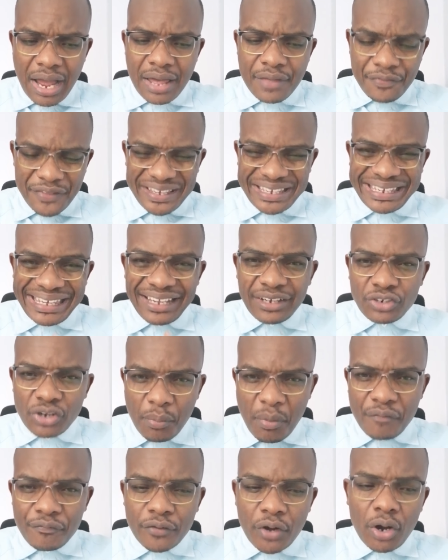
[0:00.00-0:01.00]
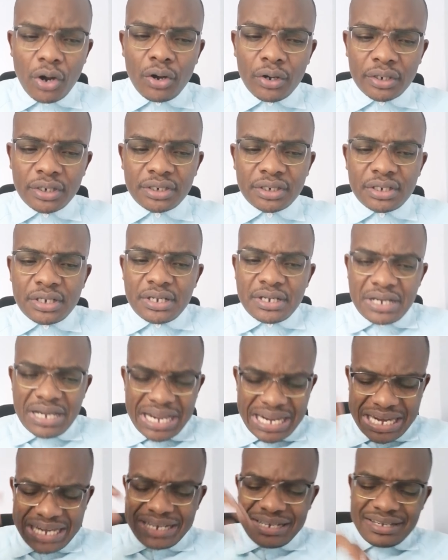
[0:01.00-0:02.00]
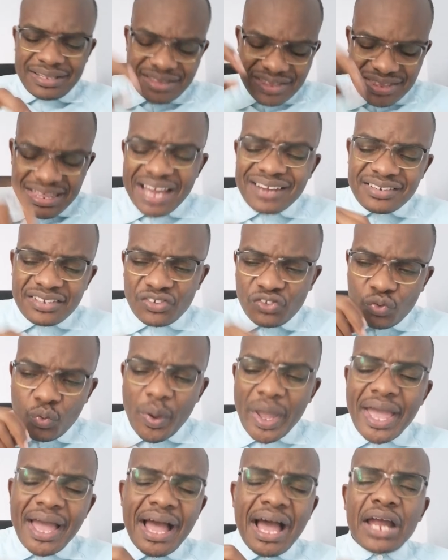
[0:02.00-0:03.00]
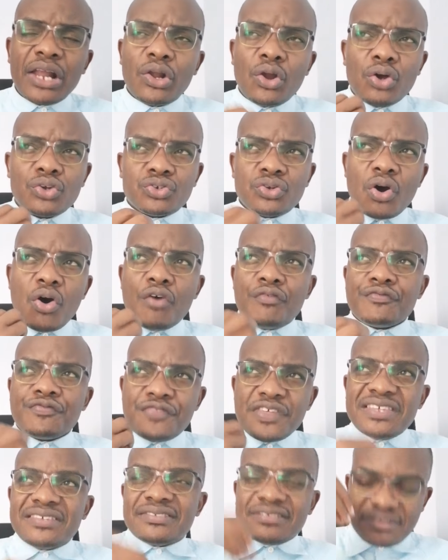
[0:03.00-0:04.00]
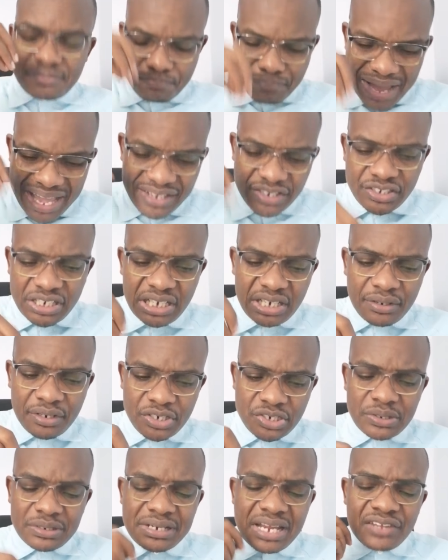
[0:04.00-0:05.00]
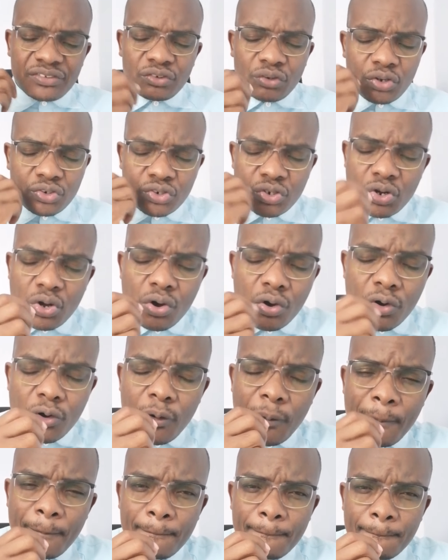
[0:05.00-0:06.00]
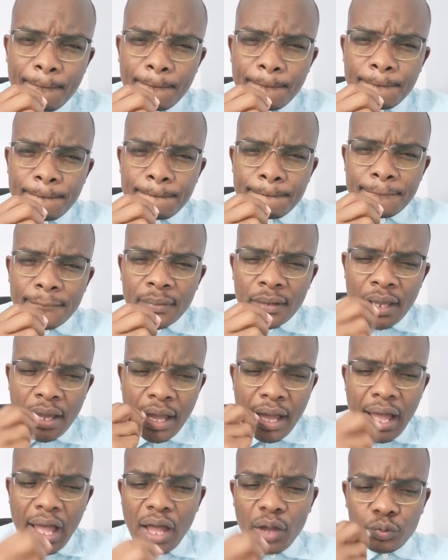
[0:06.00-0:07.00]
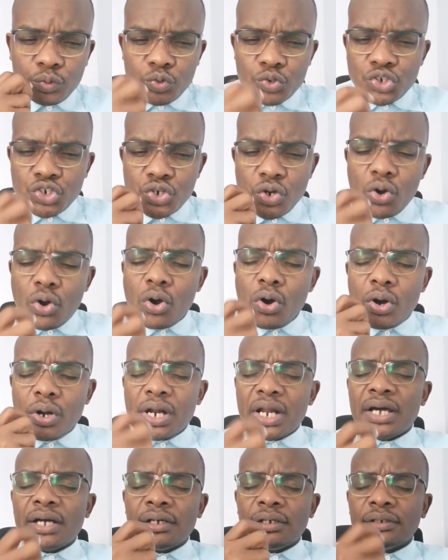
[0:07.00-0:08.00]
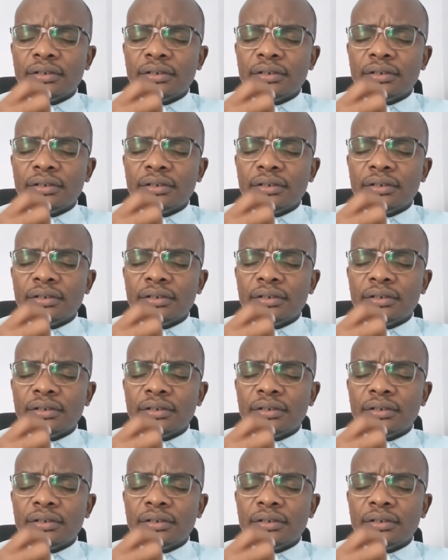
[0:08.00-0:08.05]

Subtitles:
the kingdom of God. And that is where a lot of this, my generation, does not know. How to show honor